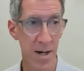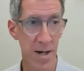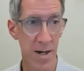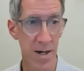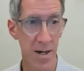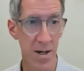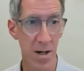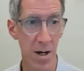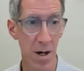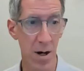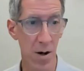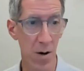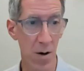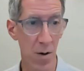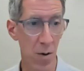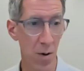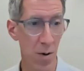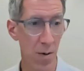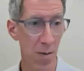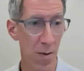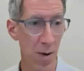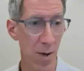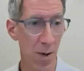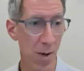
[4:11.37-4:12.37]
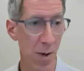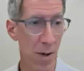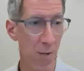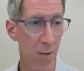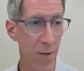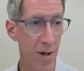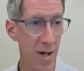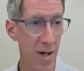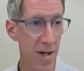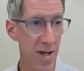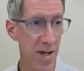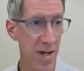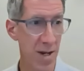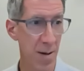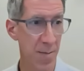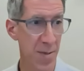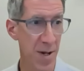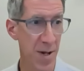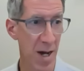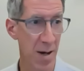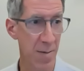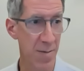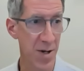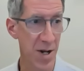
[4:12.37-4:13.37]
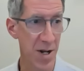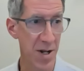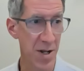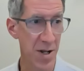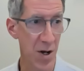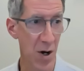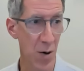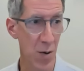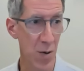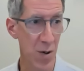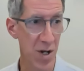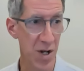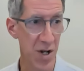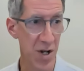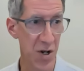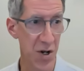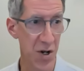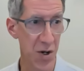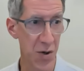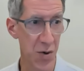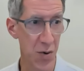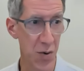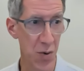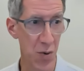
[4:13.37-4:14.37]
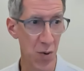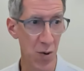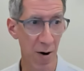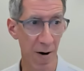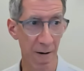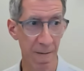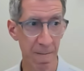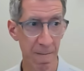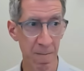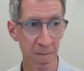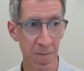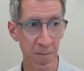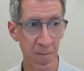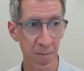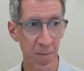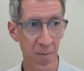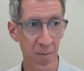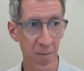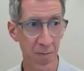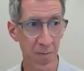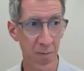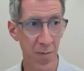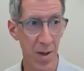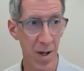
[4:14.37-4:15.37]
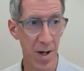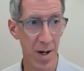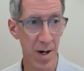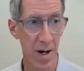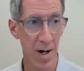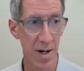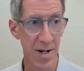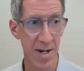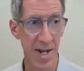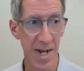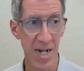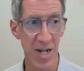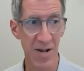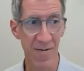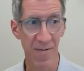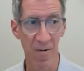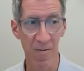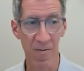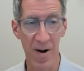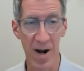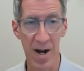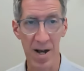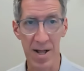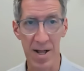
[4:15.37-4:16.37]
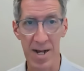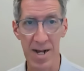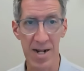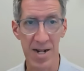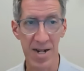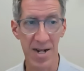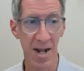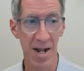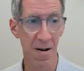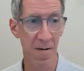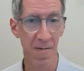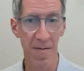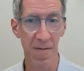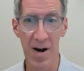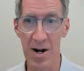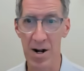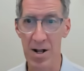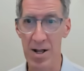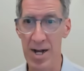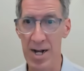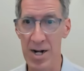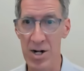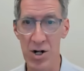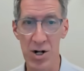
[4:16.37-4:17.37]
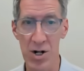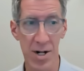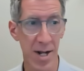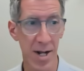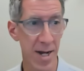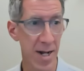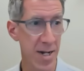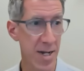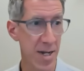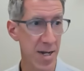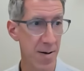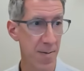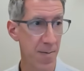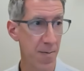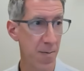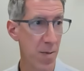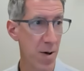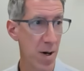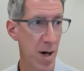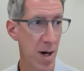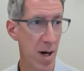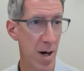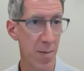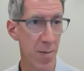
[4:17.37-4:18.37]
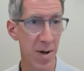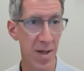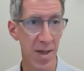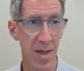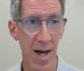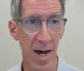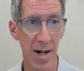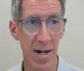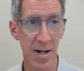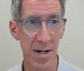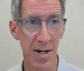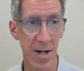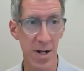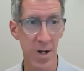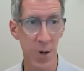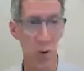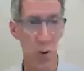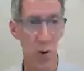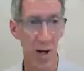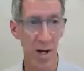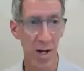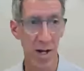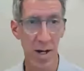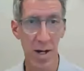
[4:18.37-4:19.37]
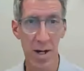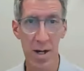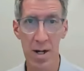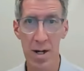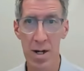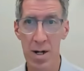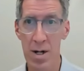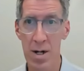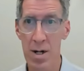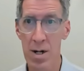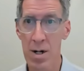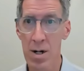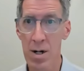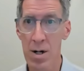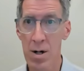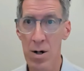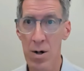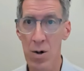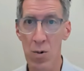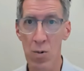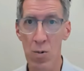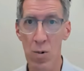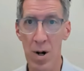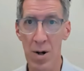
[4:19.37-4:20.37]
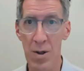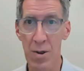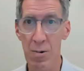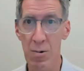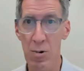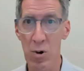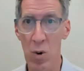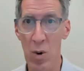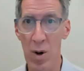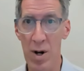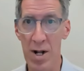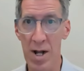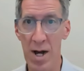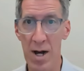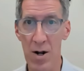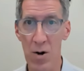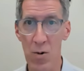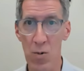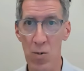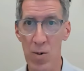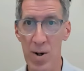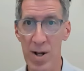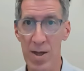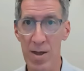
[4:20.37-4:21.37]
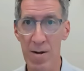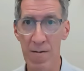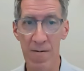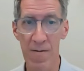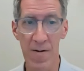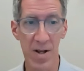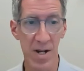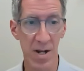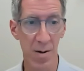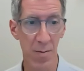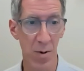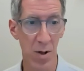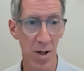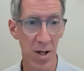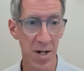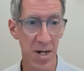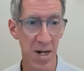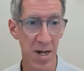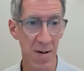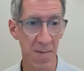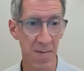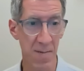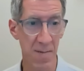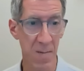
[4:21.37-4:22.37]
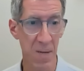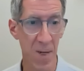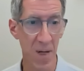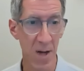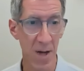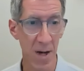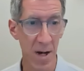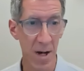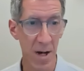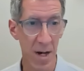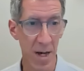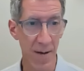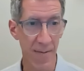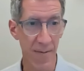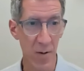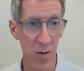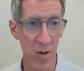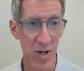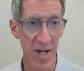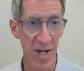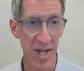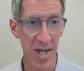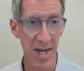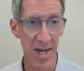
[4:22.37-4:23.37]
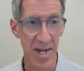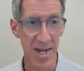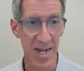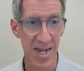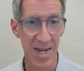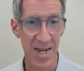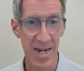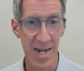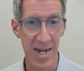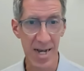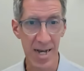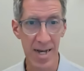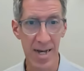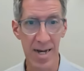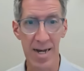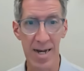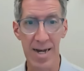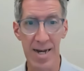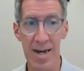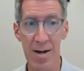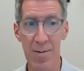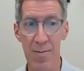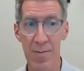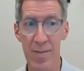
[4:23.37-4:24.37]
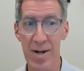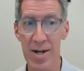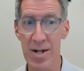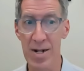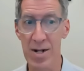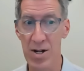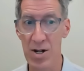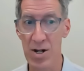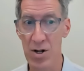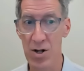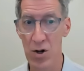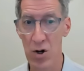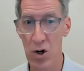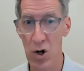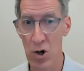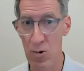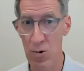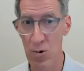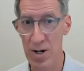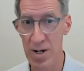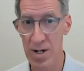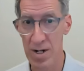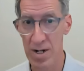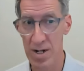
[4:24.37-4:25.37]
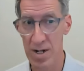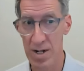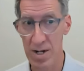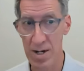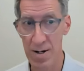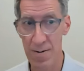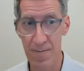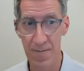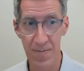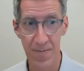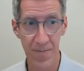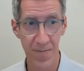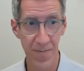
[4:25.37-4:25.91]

hit go, because sometimes it goes to dates for filing instead of final action dates. But that is a quick run through on how to read the visa bulletin. If you see a C, it means current.